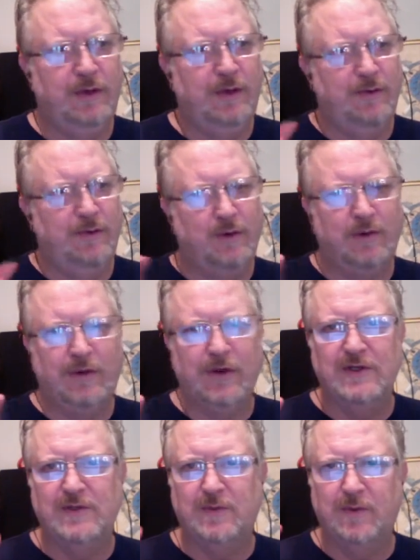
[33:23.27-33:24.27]
We're
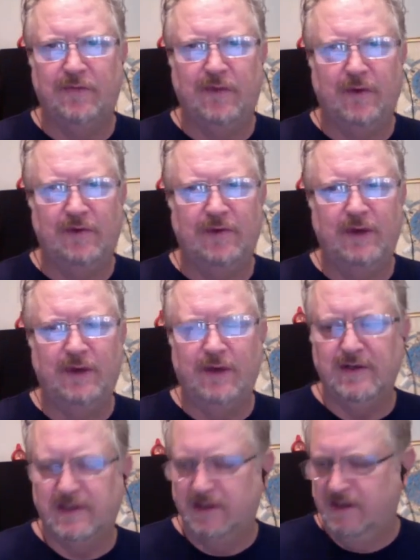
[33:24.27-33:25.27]
close. We're very, very
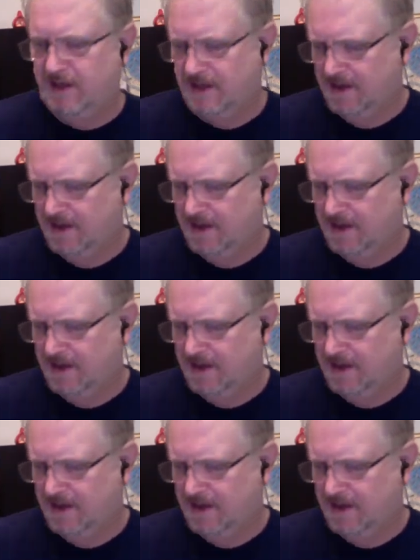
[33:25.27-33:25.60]
close.